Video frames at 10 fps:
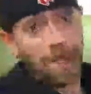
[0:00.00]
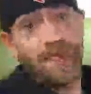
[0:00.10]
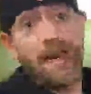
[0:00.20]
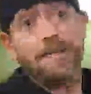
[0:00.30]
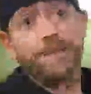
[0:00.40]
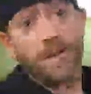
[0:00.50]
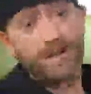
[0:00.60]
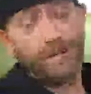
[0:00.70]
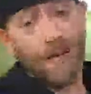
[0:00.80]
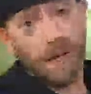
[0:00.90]
But then I've
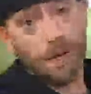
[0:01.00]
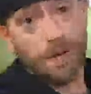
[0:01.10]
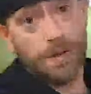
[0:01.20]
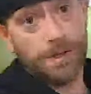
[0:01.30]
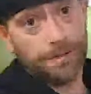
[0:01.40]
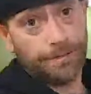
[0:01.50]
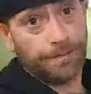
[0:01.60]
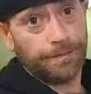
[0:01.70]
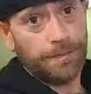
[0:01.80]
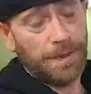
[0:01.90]
lost followers
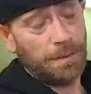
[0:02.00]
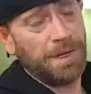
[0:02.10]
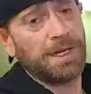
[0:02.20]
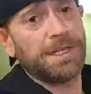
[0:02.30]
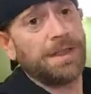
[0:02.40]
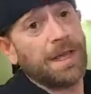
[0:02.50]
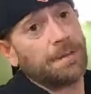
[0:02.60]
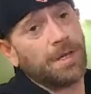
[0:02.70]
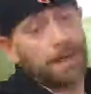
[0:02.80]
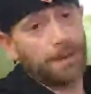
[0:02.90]
because they think
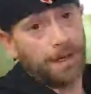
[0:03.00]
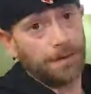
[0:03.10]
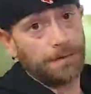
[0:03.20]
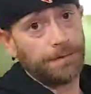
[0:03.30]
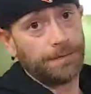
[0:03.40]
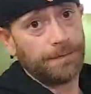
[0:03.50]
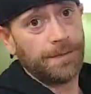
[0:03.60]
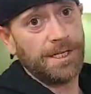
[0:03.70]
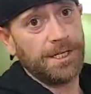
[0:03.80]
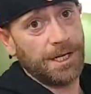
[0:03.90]
I'm talking about
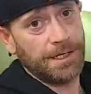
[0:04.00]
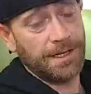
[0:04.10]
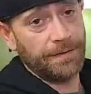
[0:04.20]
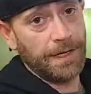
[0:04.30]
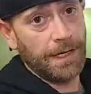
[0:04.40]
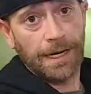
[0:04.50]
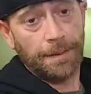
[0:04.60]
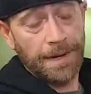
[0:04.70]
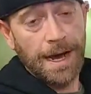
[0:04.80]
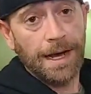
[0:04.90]
CJ TV, and
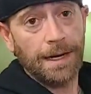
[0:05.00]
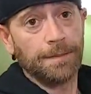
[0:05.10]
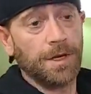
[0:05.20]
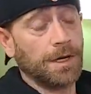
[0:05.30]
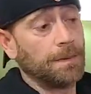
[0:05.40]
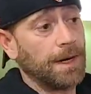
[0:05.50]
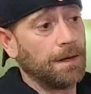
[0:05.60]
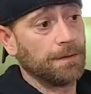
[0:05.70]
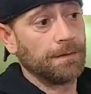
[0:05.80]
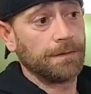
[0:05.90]
I'm not. I'm talking
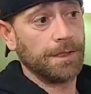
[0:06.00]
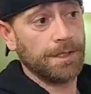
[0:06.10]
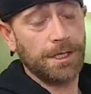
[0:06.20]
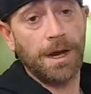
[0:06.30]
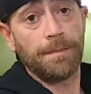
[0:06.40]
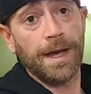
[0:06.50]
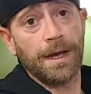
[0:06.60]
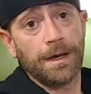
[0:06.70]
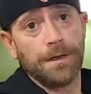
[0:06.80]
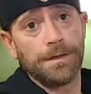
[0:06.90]
about this
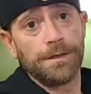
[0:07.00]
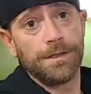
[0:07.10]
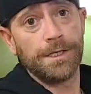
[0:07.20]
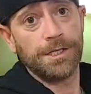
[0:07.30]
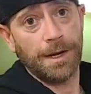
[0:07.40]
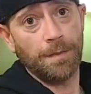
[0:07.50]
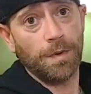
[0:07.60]
scumbag, CJ